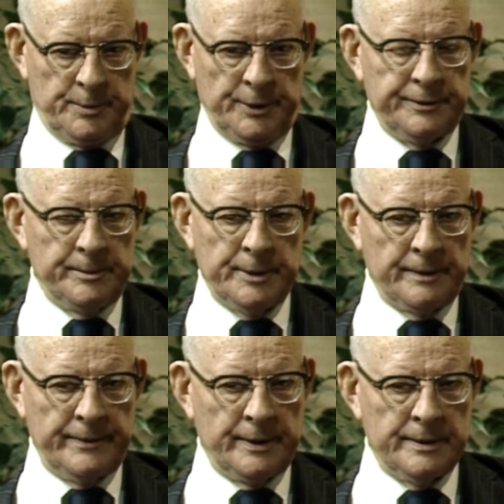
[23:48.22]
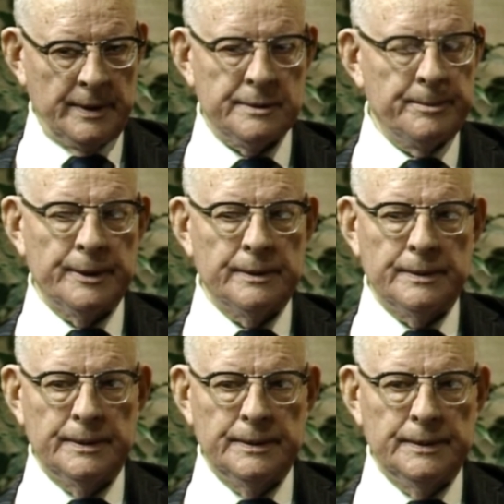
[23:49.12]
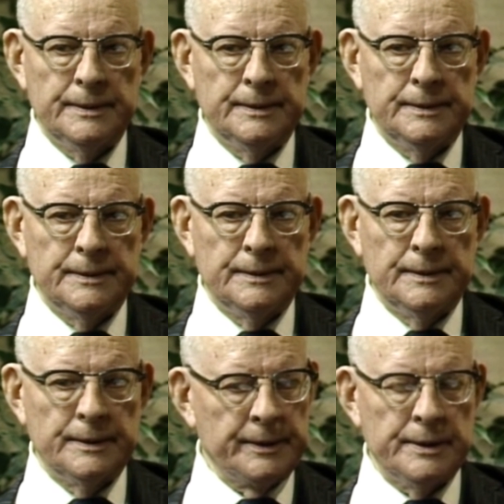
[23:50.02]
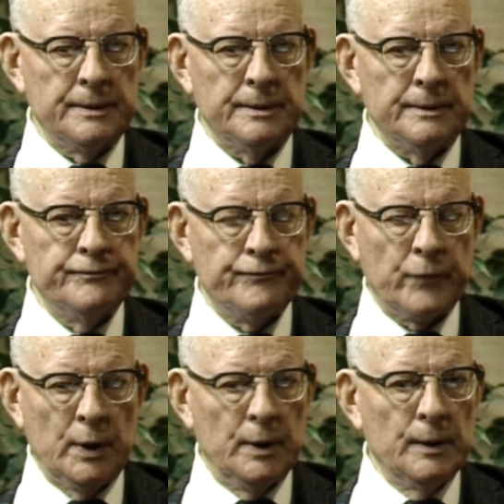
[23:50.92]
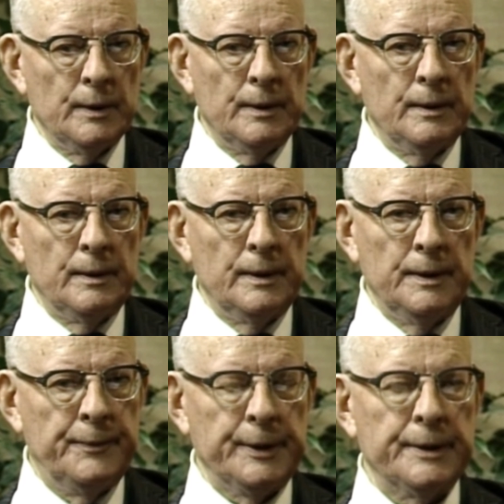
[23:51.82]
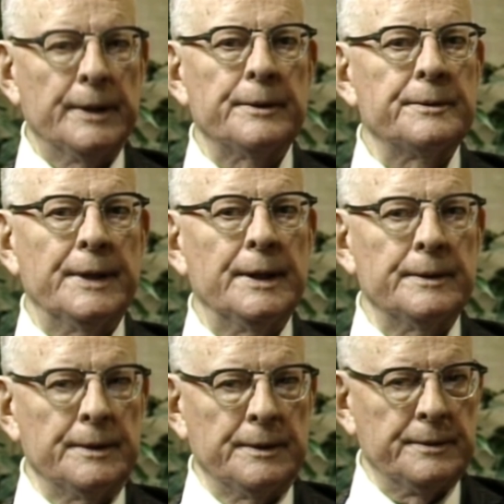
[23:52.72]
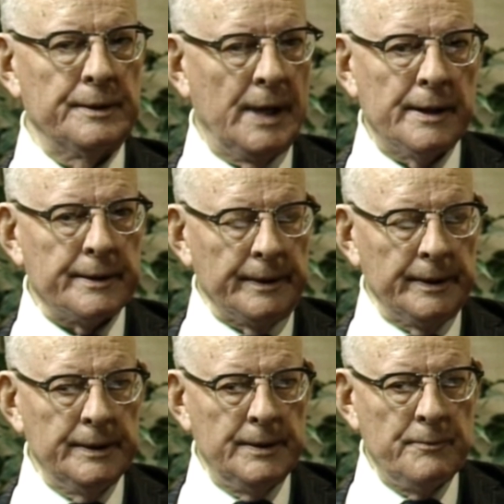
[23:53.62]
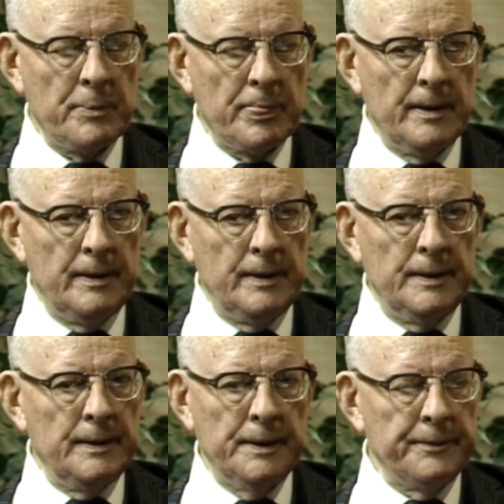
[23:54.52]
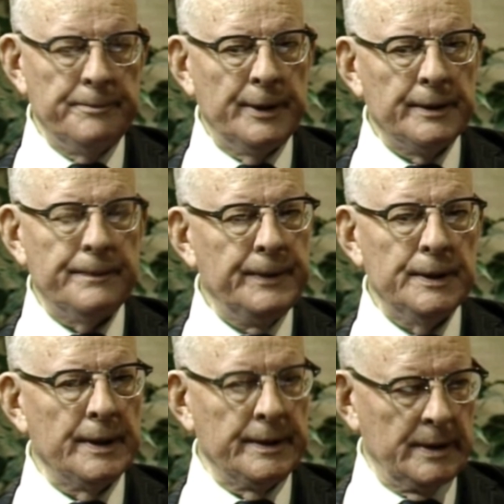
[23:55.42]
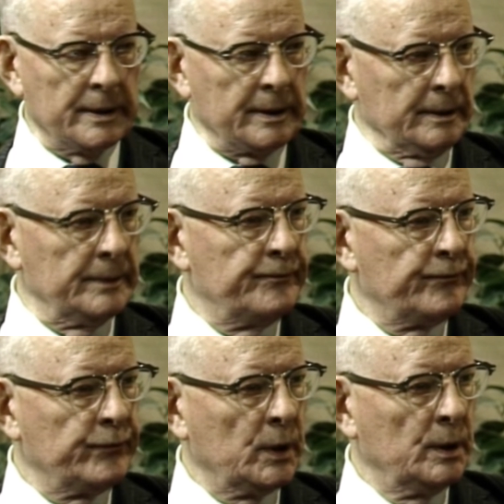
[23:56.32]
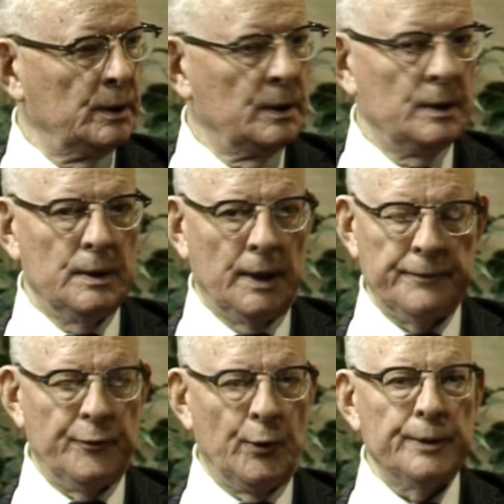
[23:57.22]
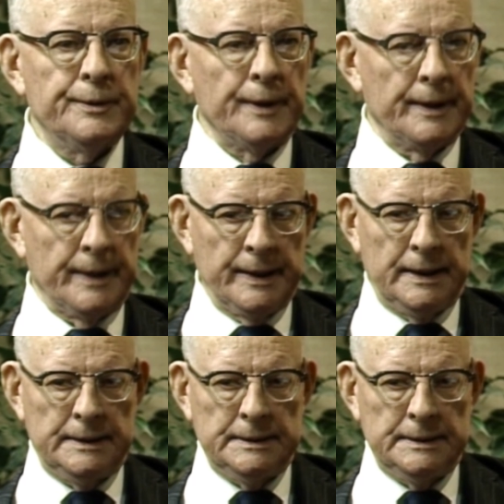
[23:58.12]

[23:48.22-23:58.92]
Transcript: puts him in a very desperate condition. If he could understand that it's a lottery, he would merely feel unlucky. Unfortunately,